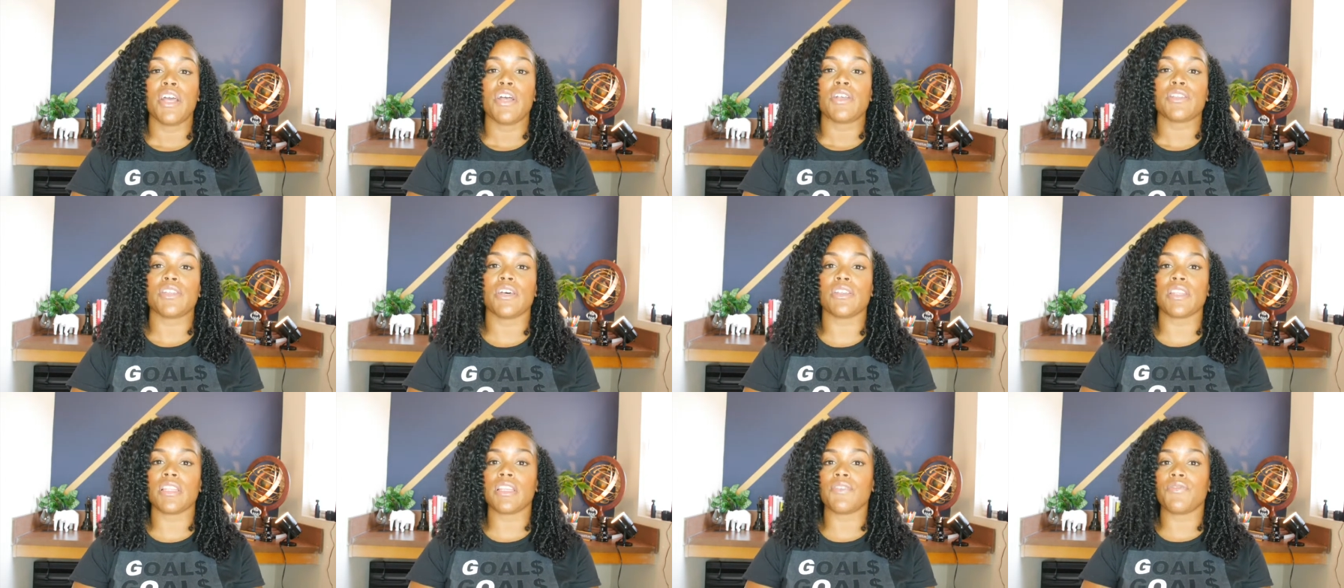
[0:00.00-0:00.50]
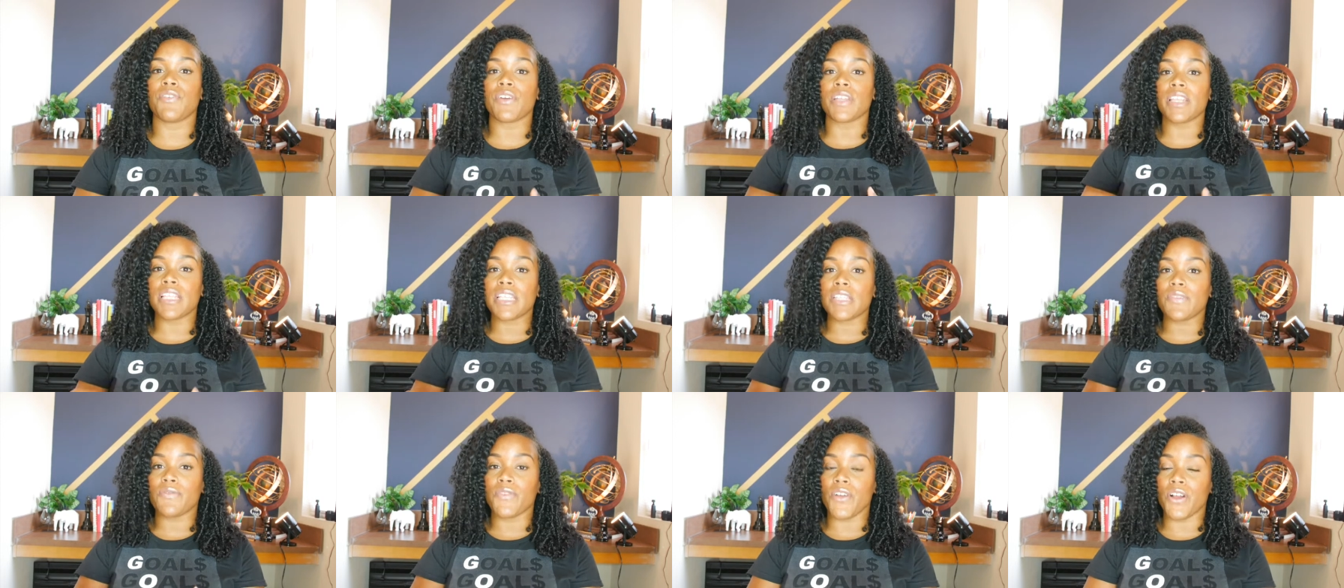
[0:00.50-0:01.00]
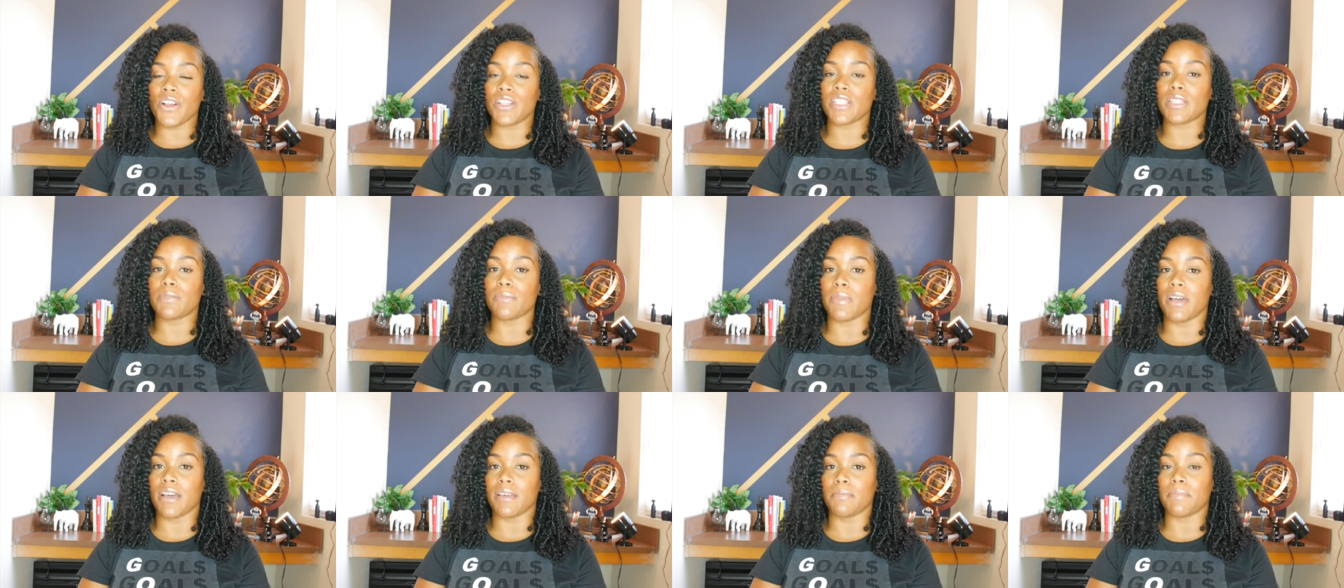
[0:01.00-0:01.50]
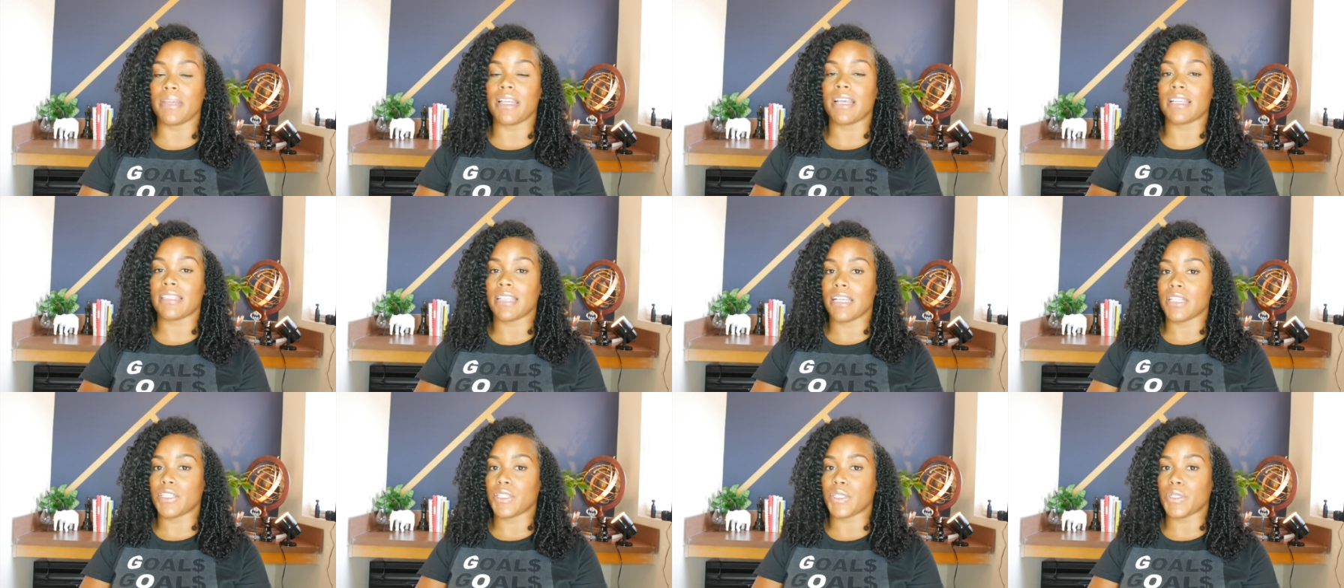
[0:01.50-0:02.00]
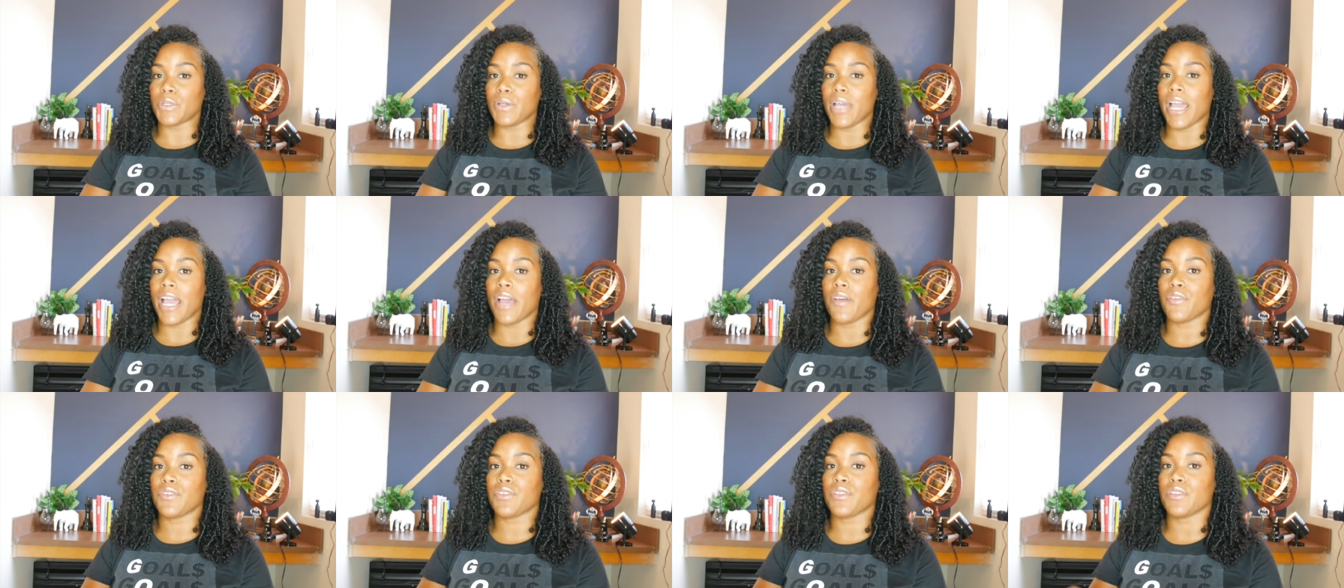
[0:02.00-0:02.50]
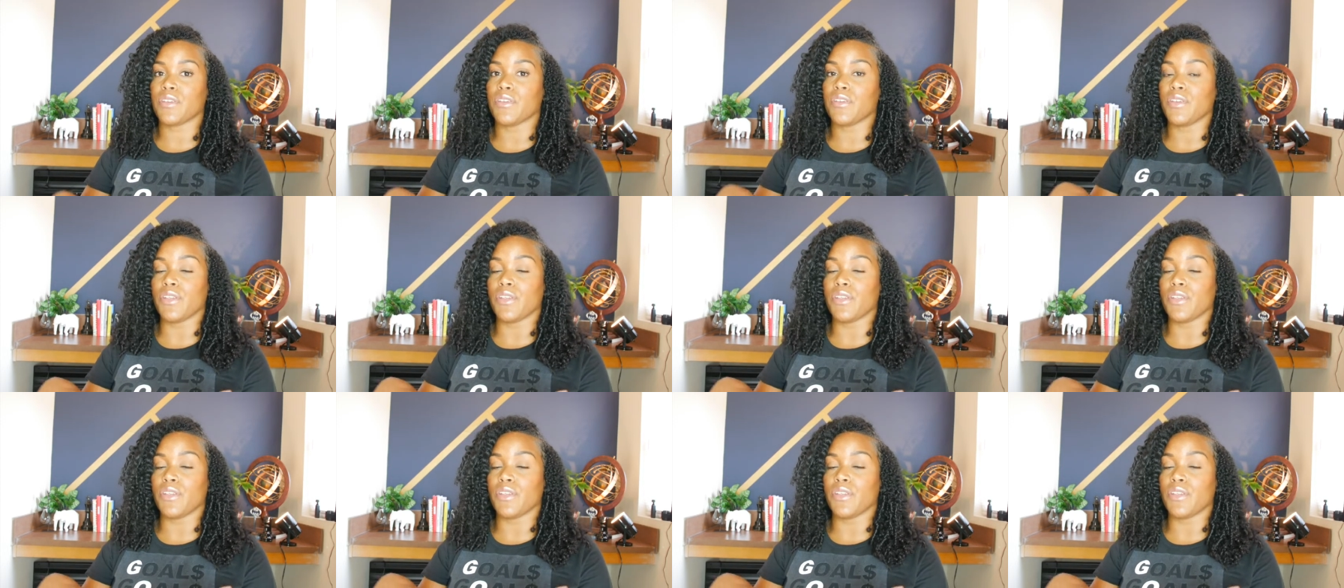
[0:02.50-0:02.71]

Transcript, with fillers: So for this first month, because I do have to,